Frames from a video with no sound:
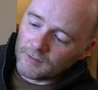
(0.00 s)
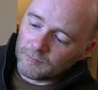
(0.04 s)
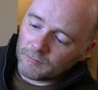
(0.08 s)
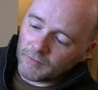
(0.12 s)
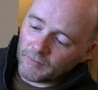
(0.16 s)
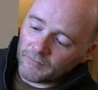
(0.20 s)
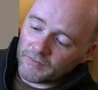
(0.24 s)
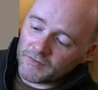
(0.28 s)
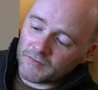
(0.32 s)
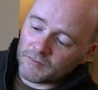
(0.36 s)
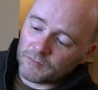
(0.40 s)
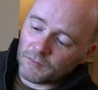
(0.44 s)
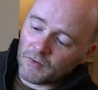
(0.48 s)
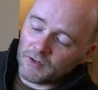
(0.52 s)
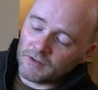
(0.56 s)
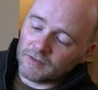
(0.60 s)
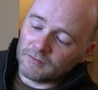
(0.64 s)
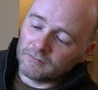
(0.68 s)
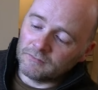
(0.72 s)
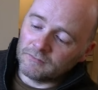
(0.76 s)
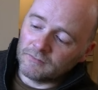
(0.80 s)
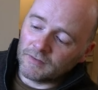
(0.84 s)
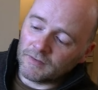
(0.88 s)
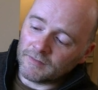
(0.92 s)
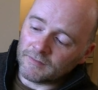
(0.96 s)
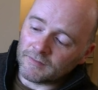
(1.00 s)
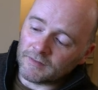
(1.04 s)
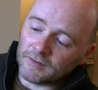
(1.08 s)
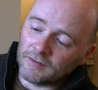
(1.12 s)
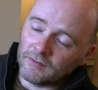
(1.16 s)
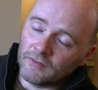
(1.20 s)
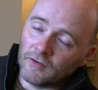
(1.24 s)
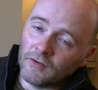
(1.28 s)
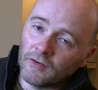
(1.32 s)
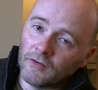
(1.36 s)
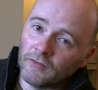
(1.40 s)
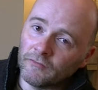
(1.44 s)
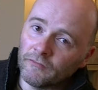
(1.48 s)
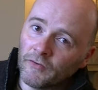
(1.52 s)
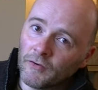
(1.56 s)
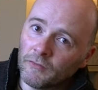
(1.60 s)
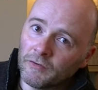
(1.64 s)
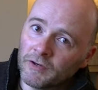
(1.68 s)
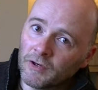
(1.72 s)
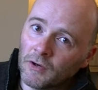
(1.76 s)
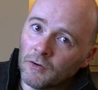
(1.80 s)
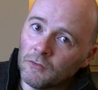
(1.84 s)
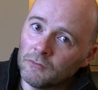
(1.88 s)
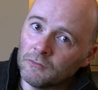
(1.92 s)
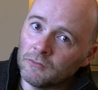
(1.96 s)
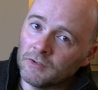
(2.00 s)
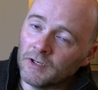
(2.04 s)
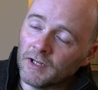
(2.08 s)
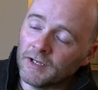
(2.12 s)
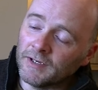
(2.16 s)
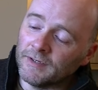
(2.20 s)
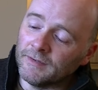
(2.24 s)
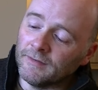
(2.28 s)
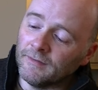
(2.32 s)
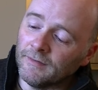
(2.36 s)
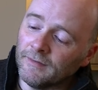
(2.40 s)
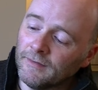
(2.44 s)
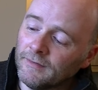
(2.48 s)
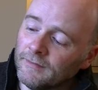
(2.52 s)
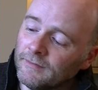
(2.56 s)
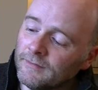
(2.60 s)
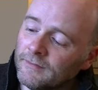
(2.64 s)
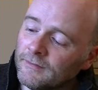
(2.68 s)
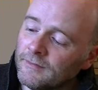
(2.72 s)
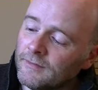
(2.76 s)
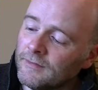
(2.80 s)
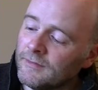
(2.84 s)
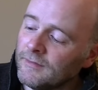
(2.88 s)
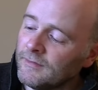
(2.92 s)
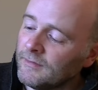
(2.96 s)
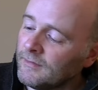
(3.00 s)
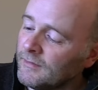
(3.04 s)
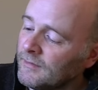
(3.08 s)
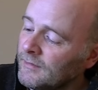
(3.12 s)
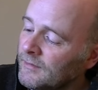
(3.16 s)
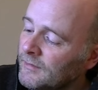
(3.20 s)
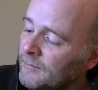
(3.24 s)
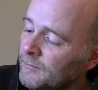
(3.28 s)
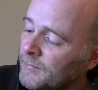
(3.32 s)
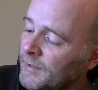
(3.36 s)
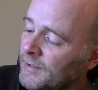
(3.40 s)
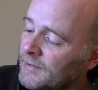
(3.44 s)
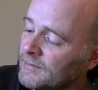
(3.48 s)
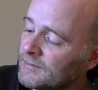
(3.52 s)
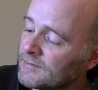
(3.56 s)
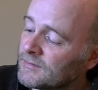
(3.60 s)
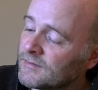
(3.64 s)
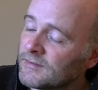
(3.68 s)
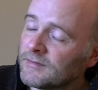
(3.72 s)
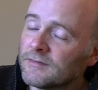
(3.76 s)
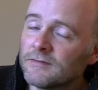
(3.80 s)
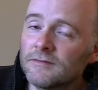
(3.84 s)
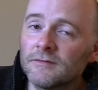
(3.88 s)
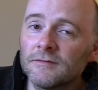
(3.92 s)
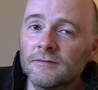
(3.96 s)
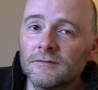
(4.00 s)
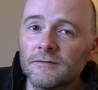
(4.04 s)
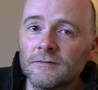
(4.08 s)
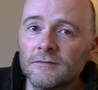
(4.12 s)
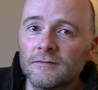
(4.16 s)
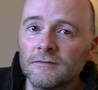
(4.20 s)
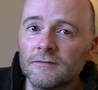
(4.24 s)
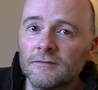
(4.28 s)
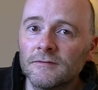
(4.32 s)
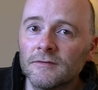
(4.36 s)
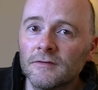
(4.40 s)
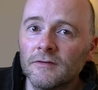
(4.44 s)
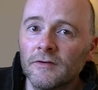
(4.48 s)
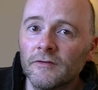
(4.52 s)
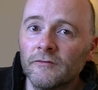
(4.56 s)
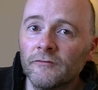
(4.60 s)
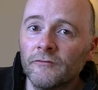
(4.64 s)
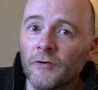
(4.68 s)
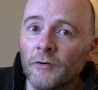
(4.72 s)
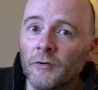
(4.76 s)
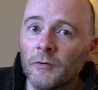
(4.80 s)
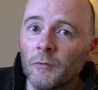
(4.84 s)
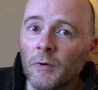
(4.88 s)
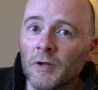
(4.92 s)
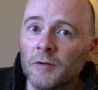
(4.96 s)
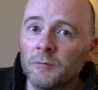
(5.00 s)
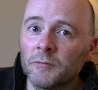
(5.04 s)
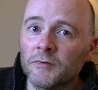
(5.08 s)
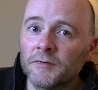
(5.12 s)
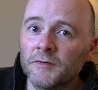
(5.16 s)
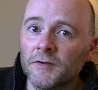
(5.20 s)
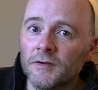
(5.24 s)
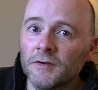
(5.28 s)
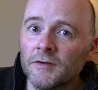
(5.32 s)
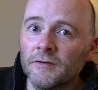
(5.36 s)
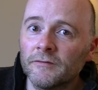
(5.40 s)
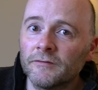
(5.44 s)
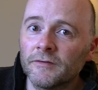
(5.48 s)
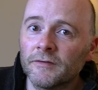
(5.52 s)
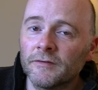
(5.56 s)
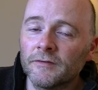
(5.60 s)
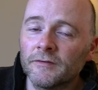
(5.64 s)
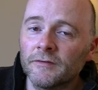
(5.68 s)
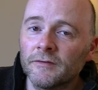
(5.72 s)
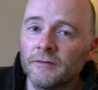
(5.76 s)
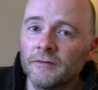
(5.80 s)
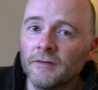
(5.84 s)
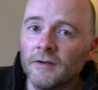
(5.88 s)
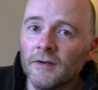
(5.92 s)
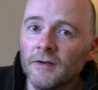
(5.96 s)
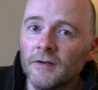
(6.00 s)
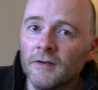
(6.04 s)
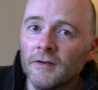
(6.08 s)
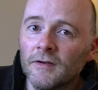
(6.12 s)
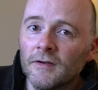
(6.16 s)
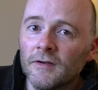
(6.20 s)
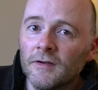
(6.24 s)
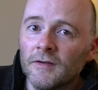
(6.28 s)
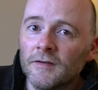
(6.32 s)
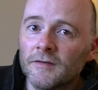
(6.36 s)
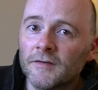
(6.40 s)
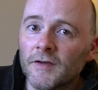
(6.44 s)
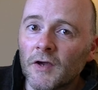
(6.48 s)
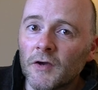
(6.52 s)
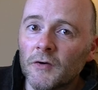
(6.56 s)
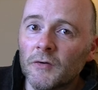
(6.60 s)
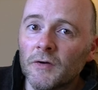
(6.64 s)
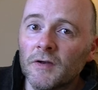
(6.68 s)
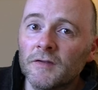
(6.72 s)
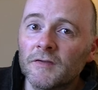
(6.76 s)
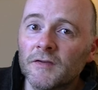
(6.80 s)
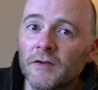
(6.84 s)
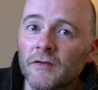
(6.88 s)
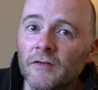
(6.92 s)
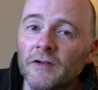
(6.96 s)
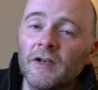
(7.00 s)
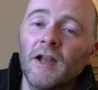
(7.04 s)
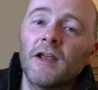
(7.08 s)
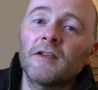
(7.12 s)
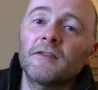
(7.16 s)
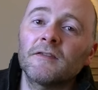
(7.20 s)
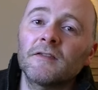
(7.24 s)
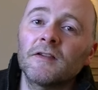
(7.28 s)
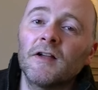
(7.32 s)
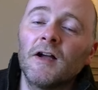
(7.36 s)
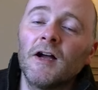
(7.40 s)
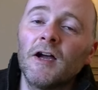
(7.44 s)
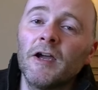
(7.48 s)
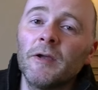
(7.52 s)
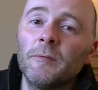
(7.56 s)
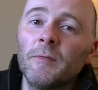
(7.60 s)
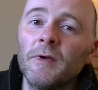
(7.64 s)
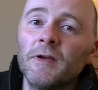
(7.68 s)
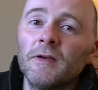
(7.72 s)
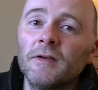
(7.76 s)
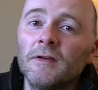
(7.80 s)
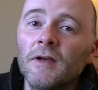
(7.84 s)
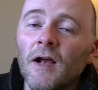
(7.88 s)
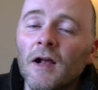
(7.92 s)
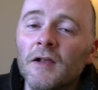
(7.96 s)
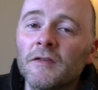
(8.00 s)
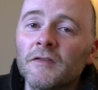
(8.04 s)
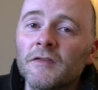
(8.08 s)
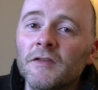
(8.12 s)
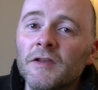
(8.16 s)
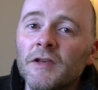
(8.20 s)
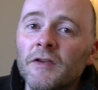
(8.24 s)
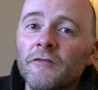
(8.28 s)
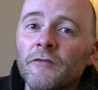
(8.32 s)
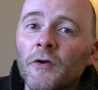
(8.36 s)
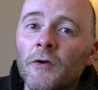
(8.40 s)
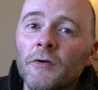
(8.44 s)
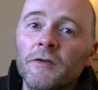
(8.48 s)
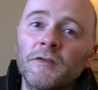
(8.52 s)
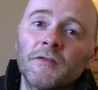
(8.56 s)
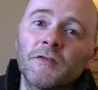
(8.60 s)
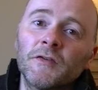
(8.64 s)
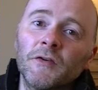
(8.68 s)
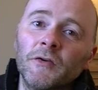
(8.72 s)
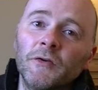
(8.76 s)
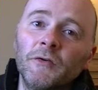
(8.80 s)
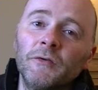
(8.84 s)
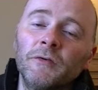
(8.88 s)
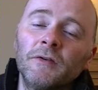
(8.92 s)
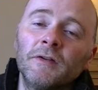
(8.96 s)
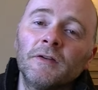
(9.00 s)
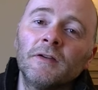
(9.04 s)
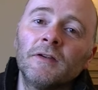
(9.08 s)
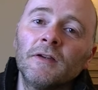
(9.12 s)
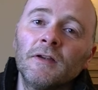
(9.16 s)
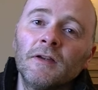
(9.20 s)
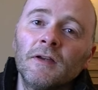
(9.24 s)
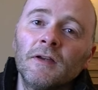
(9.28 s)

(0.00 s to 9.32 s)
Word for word: But this one is a, a very old lady, but very well preserved. So until the next time, I'll see you very soon.